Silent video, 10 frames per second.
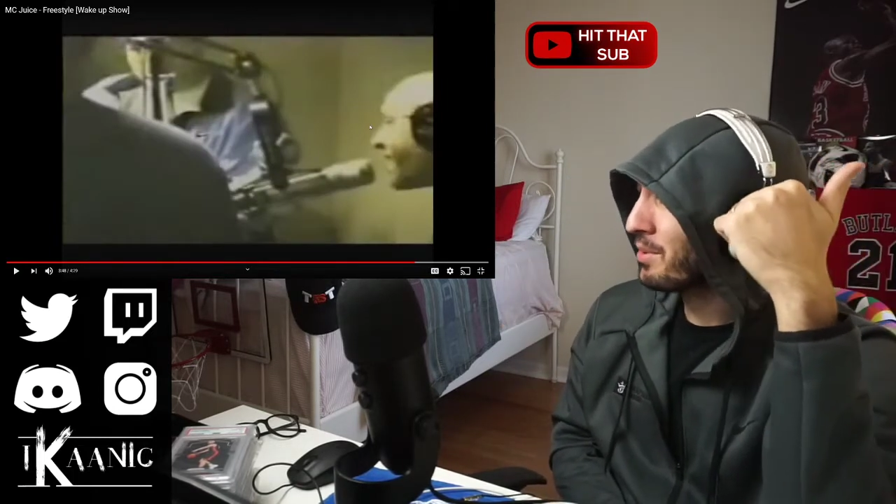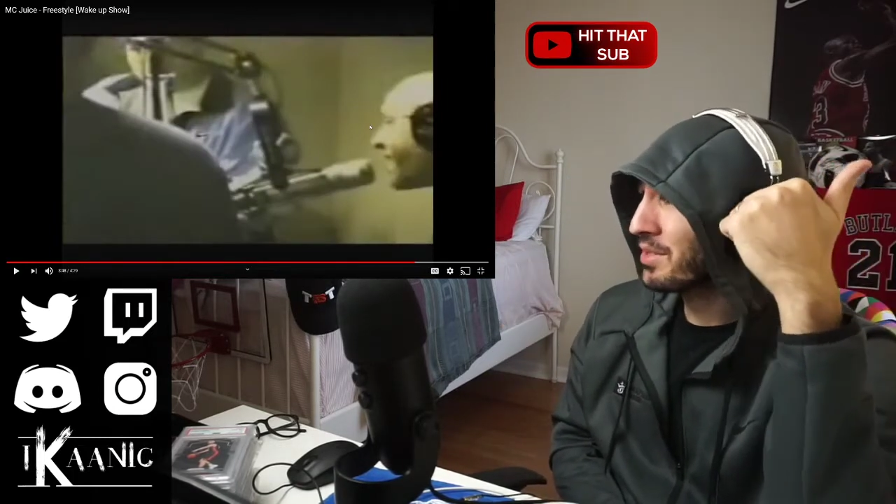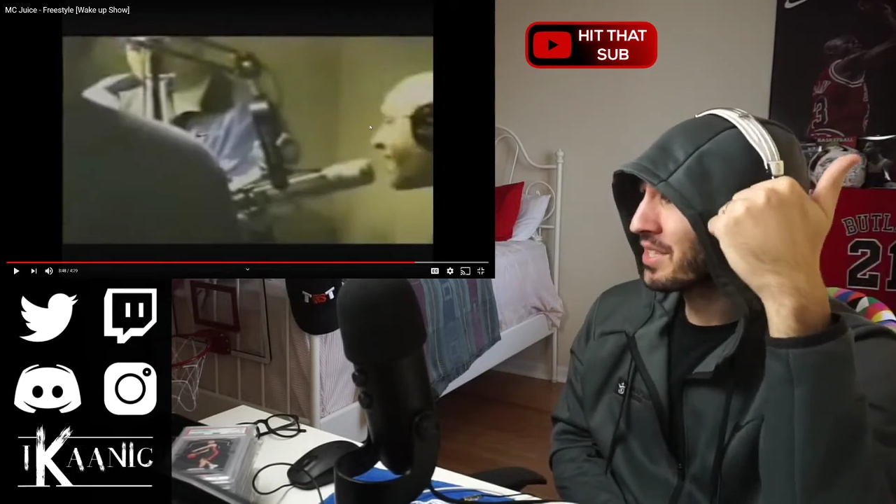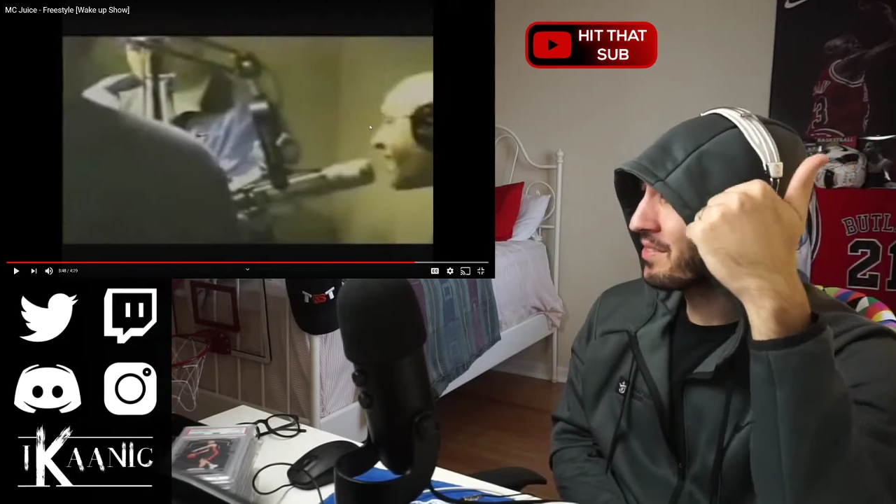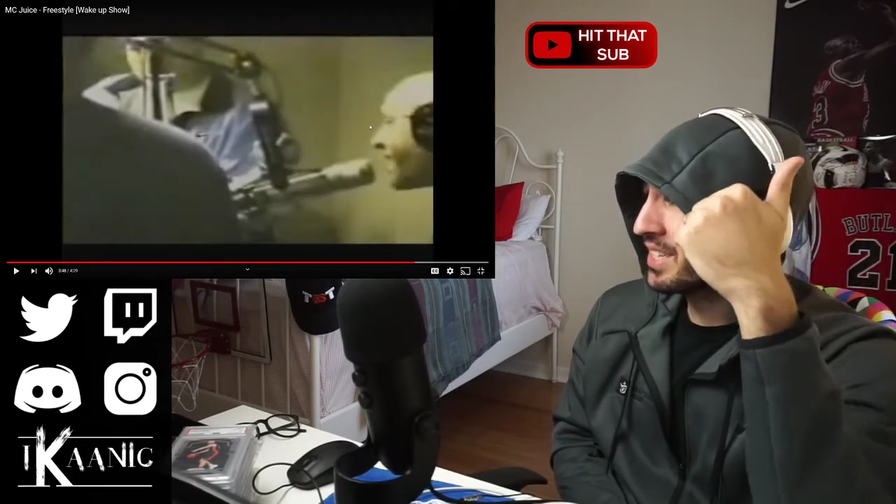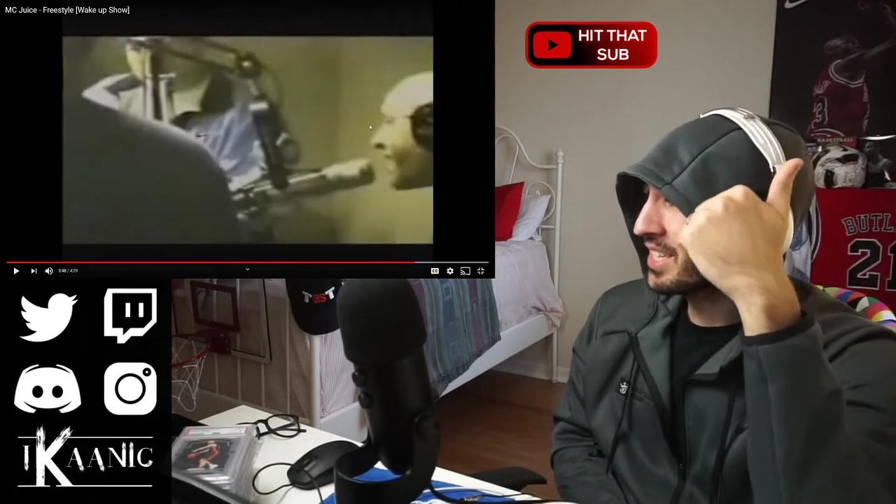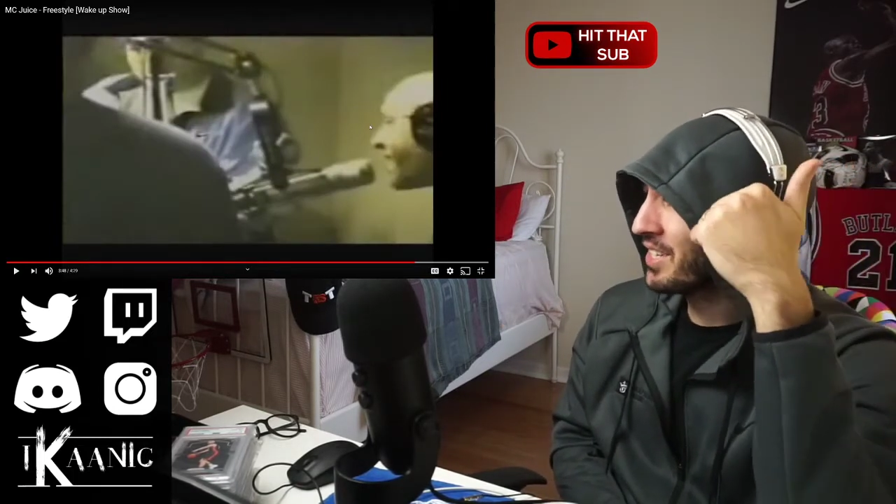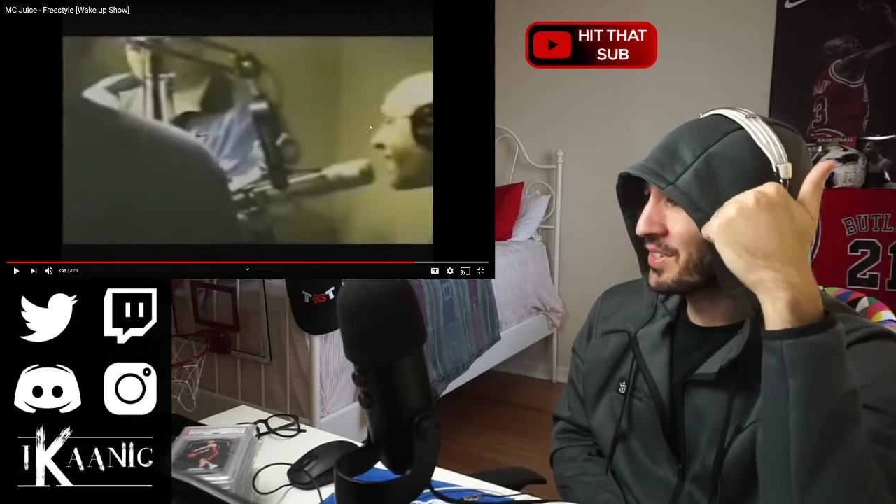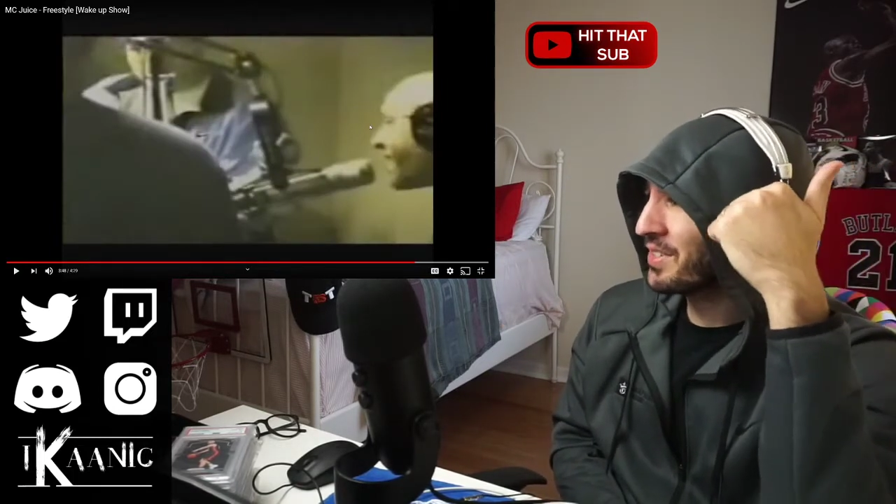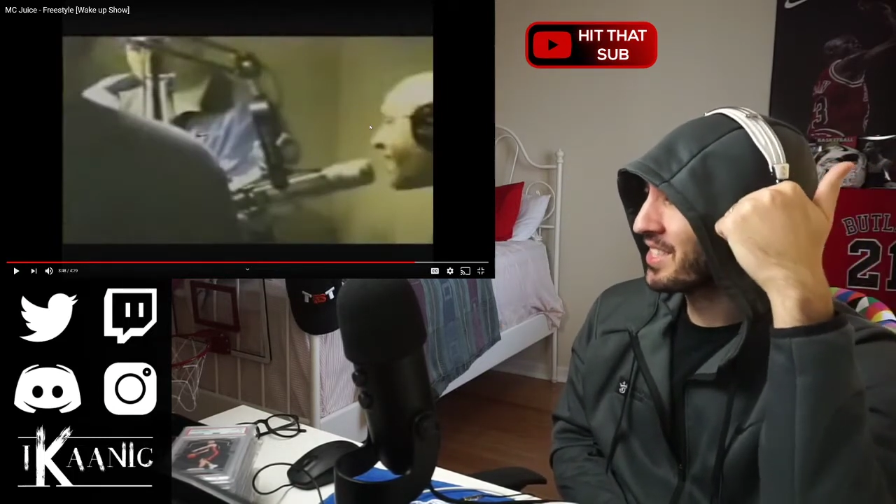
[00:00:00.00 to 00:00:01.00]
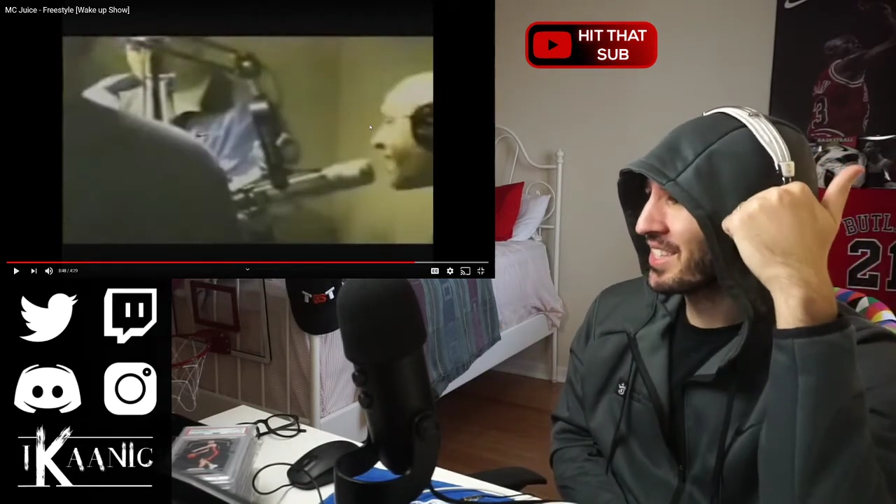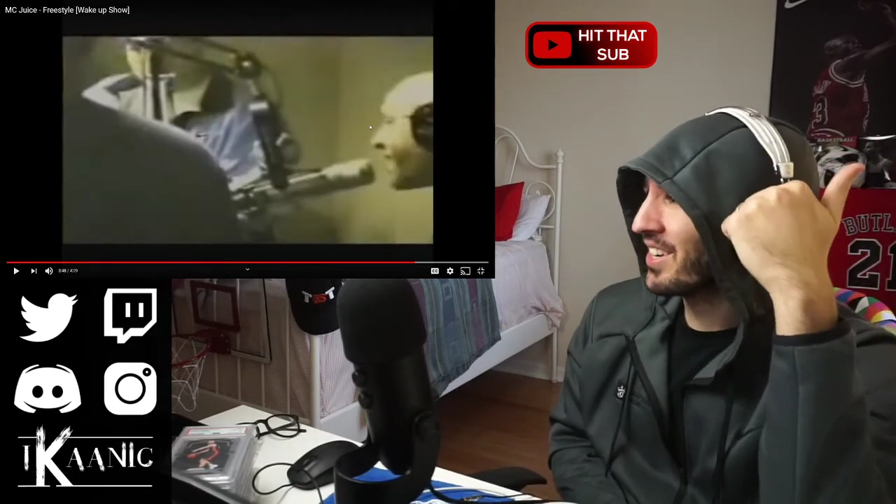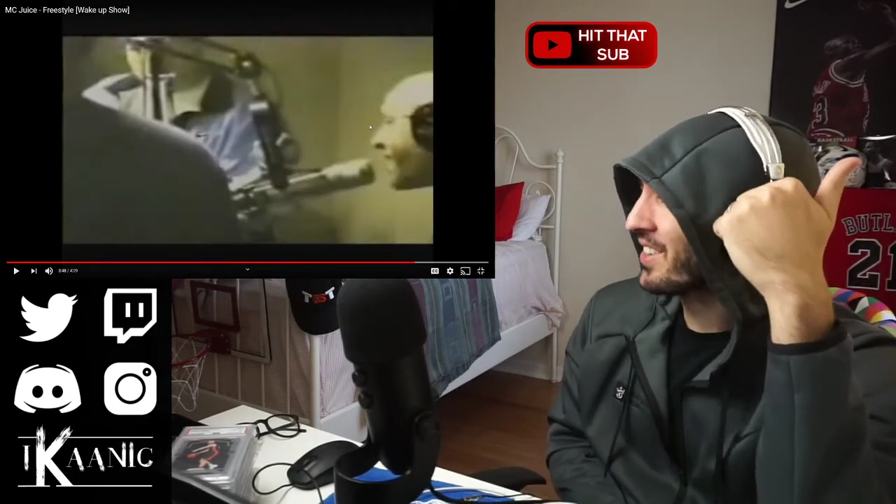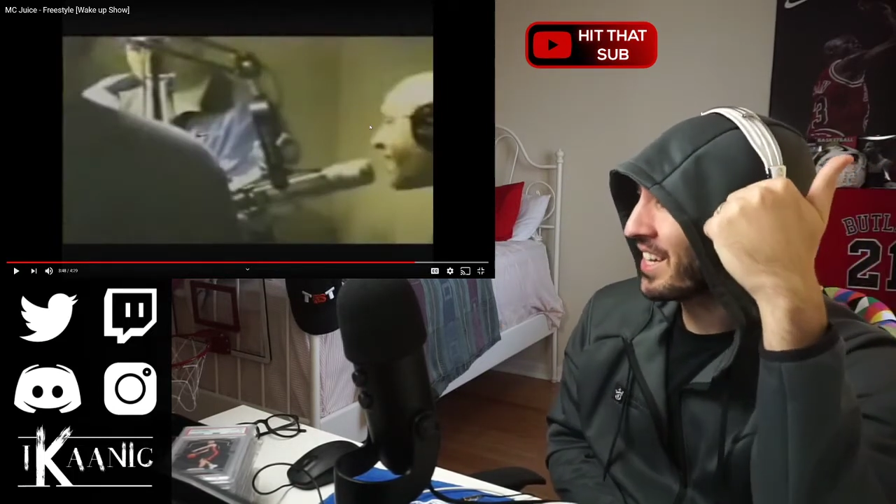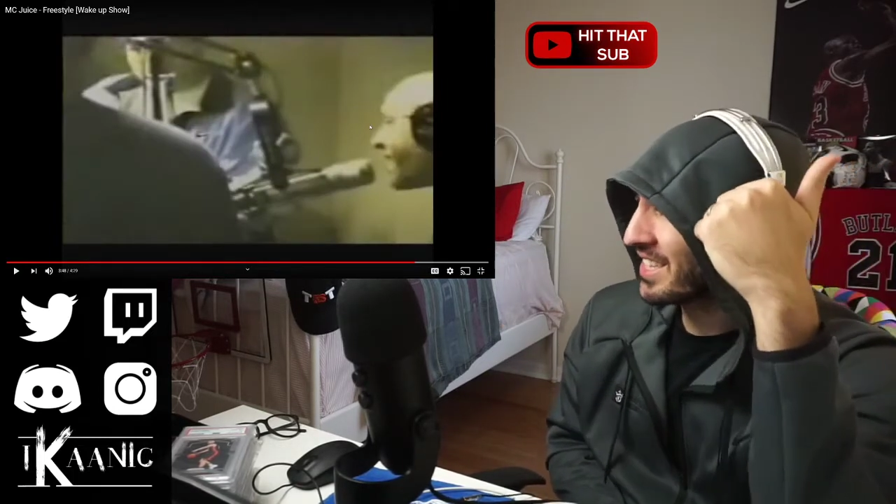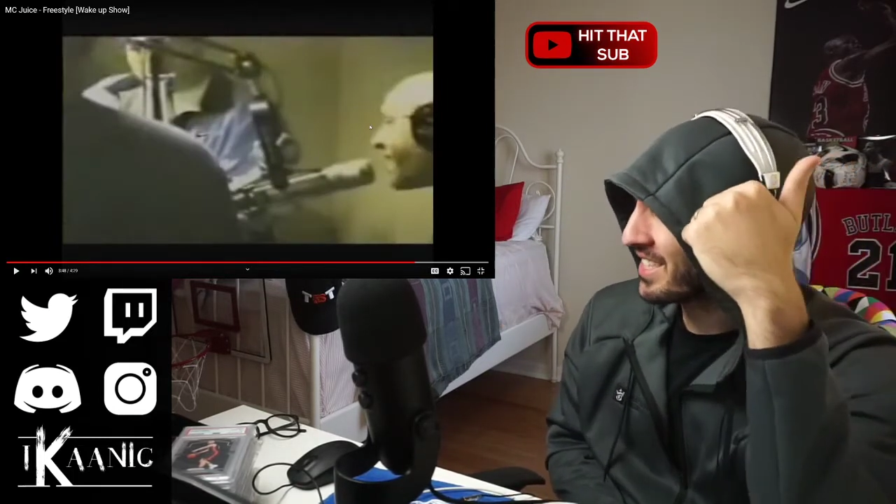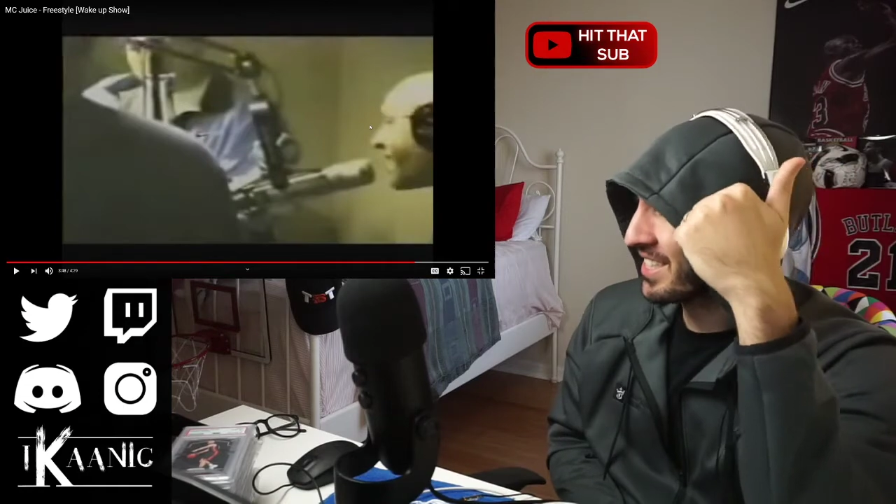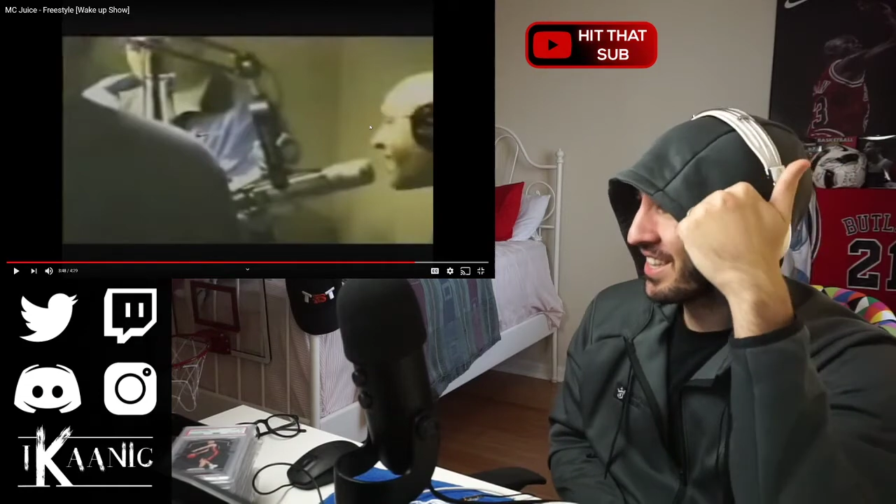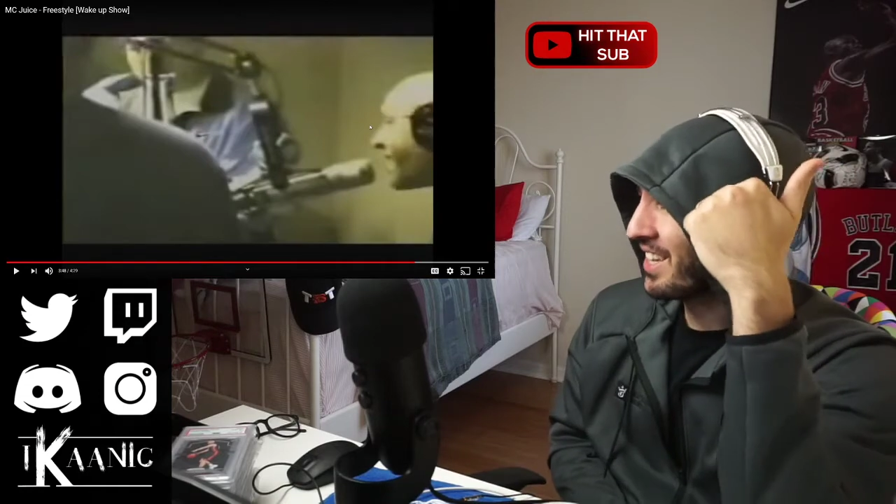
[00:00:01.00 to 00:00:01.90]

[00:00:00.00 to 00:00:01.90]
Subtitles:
music videos and all that shit.